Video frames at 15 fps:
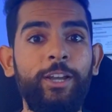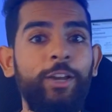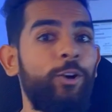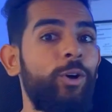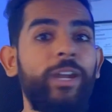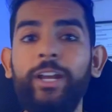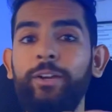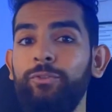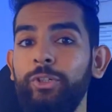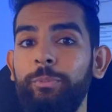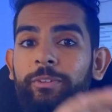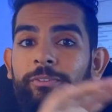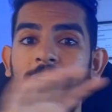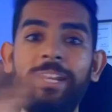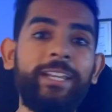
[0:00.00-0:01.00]
Okay, it would be
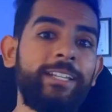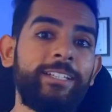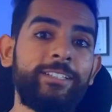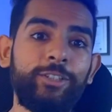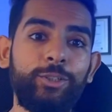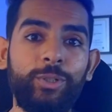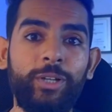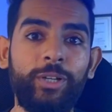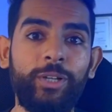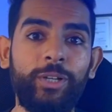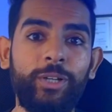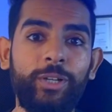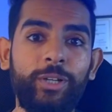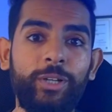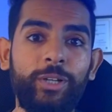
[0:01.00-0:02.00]
very easy to track
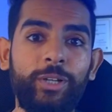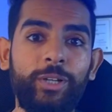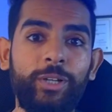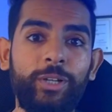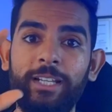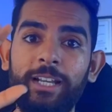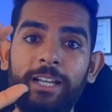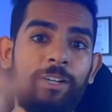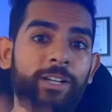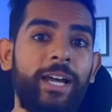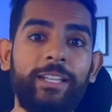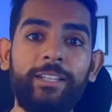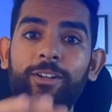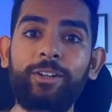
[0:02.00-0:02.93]
all of these things. Rather, on the